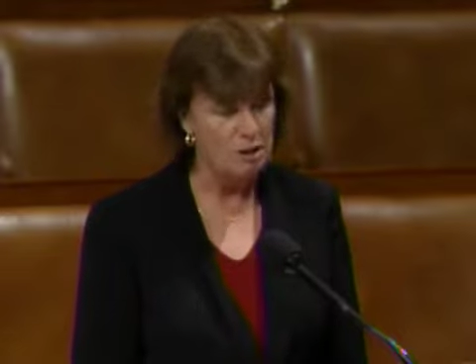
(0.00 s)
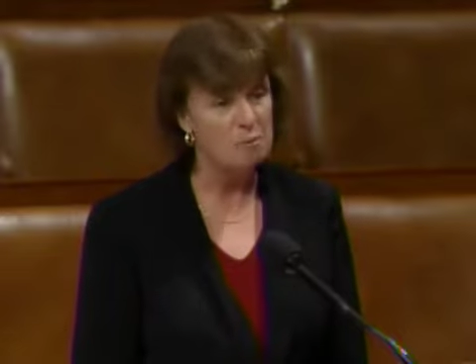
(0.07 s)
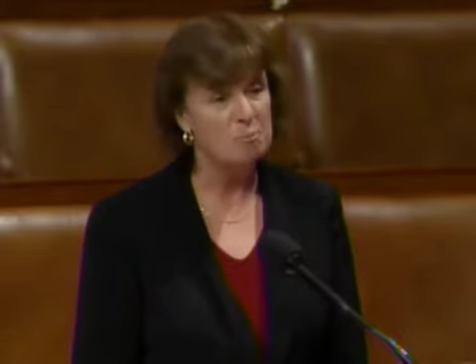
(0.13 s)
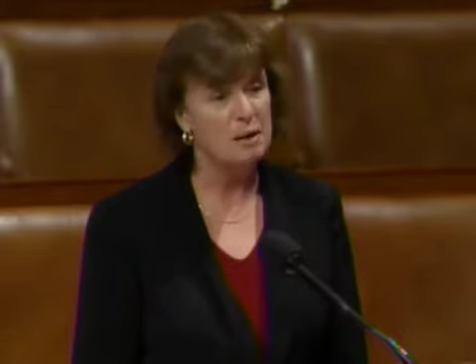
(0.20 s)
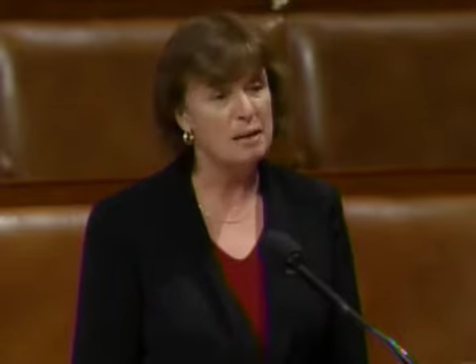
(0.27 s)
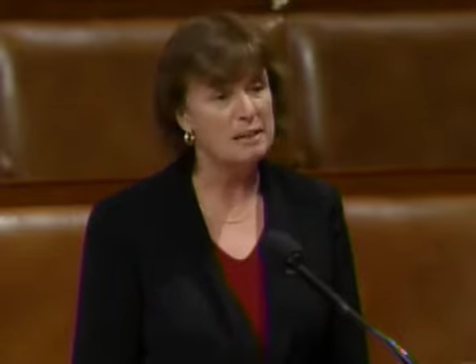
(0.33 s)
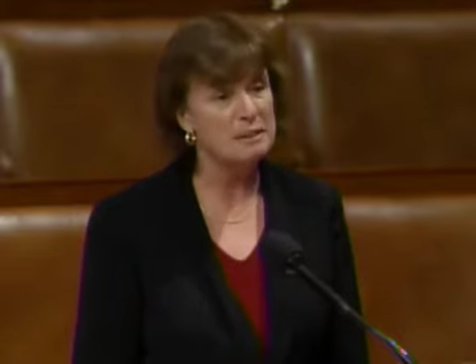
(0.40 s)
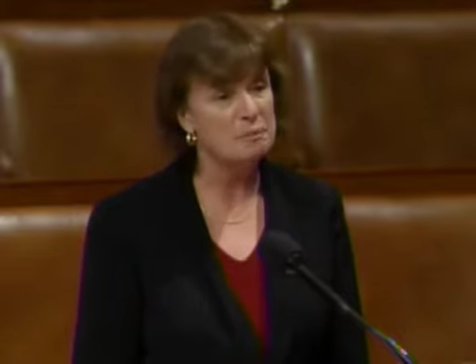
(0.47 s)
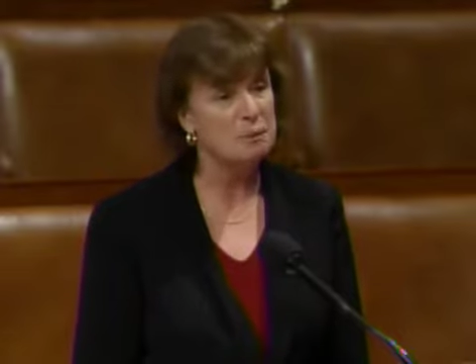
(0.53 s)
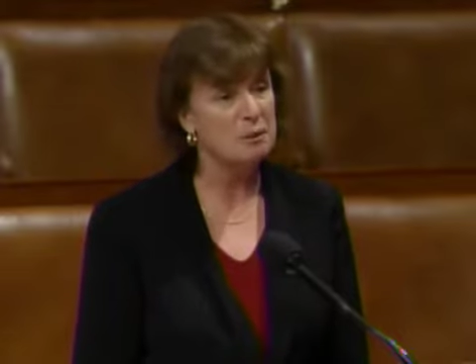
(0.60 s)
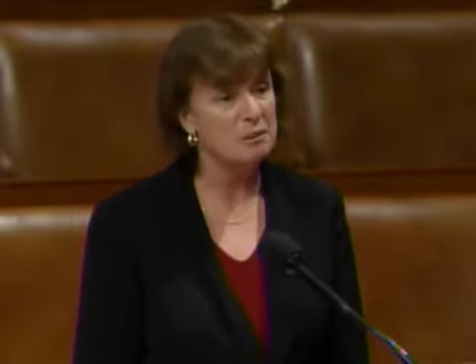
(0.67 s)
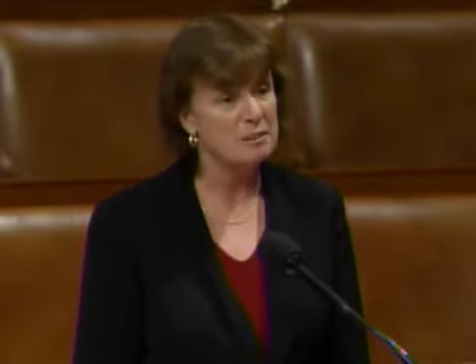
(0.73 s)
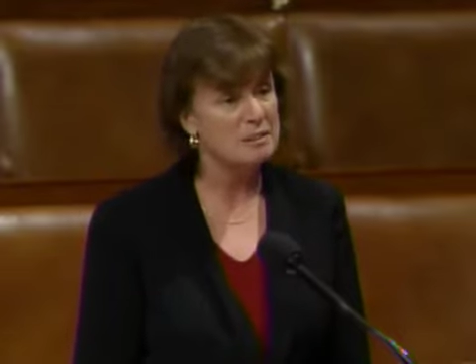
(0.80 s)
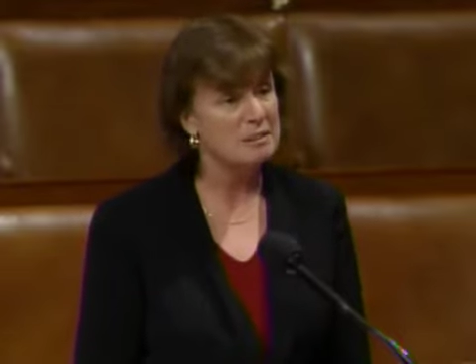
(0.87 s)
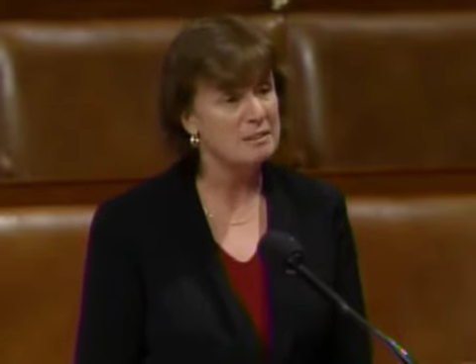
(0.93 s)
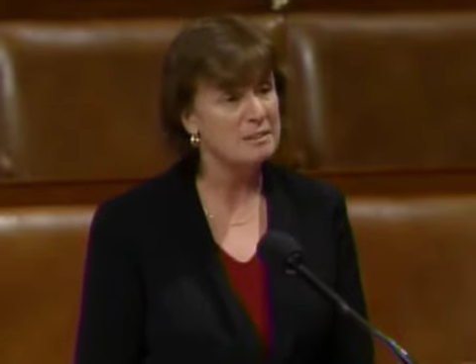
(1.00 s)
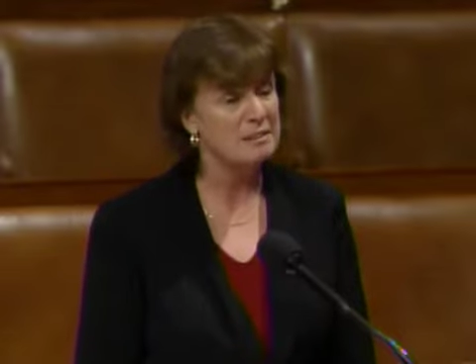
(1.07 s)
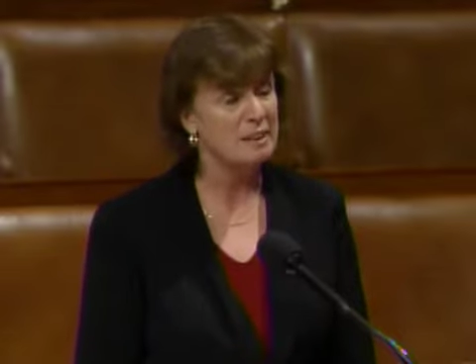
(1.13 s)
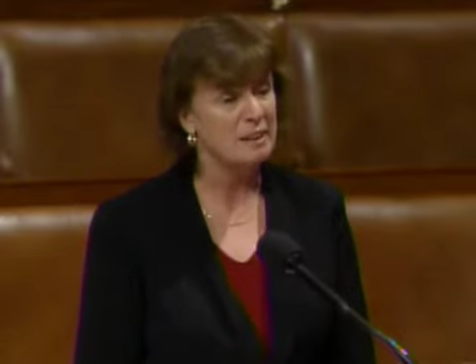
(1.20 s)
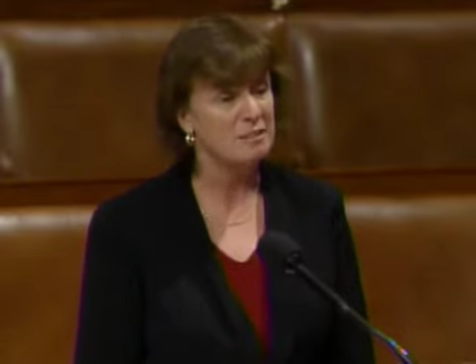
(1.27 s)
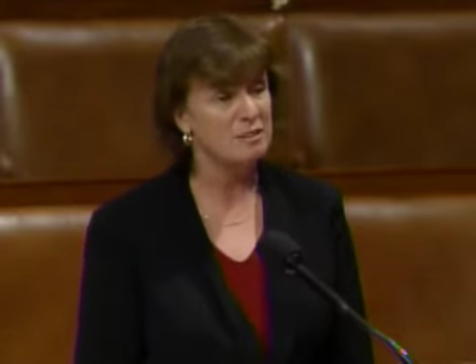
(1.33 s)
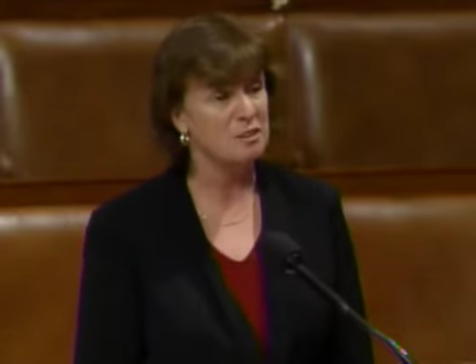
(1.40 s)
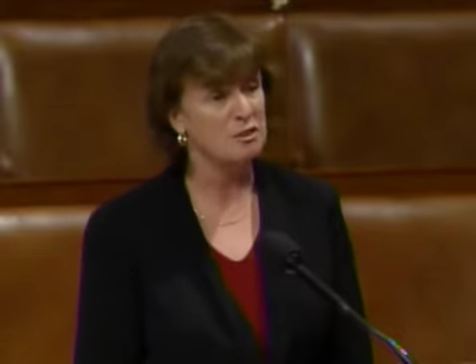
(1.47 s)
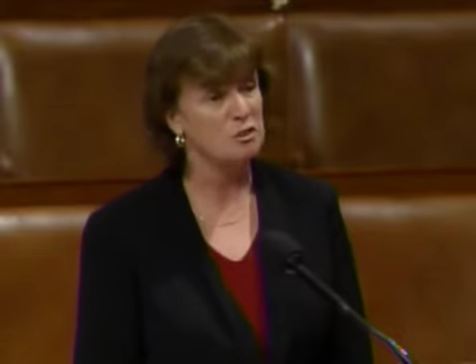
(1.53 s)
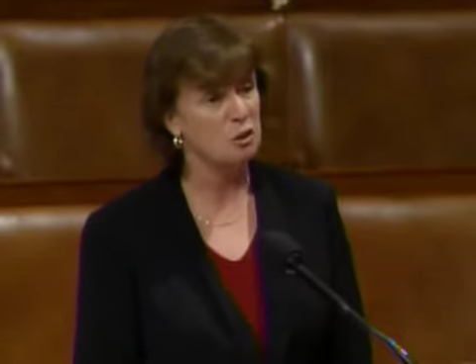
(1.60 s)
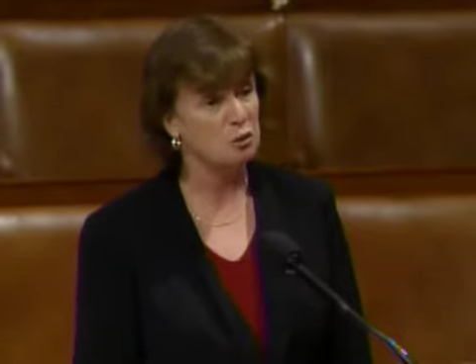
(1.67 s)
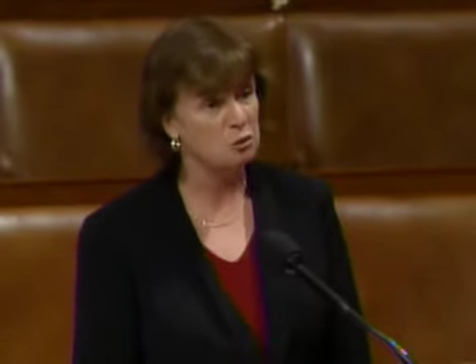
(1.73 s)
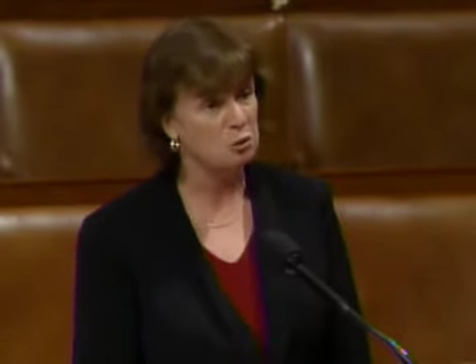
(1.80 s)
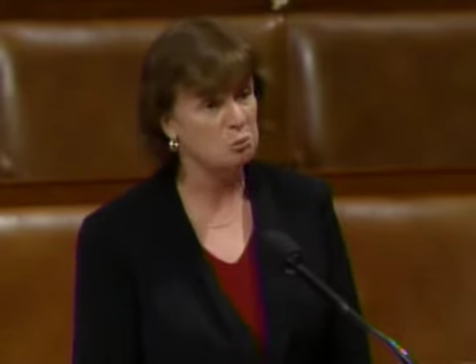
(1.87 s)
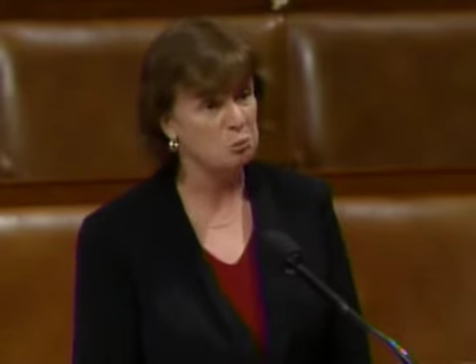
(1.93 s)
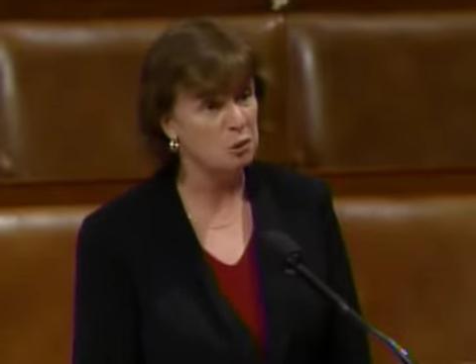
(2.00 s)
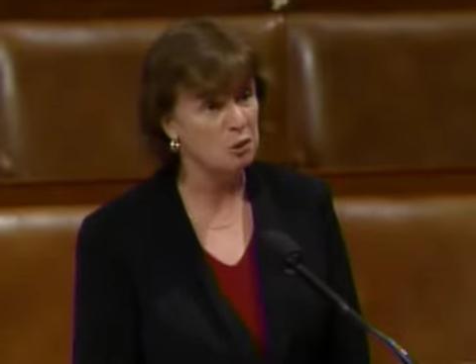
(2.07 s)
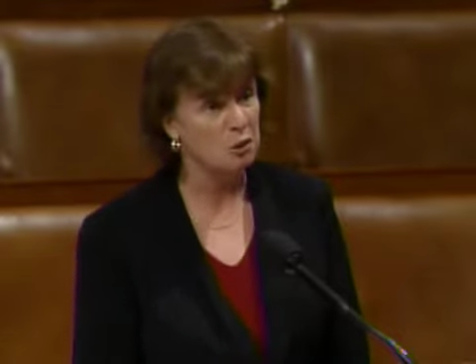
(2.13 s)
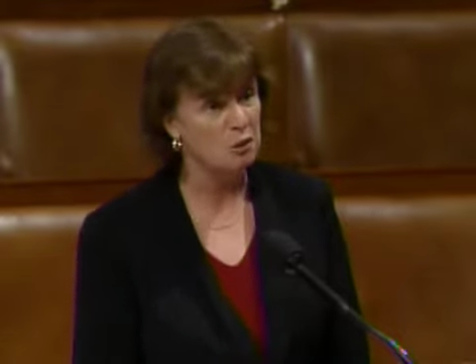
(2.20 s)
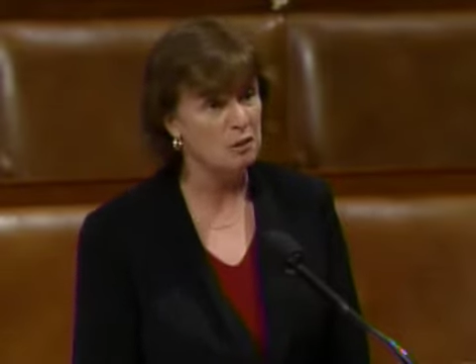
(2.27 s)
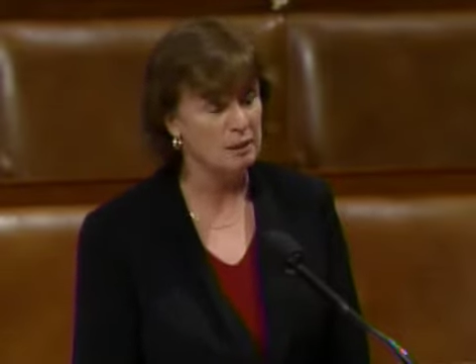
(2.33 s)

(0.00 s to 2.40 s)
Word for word: My experiences as a social worker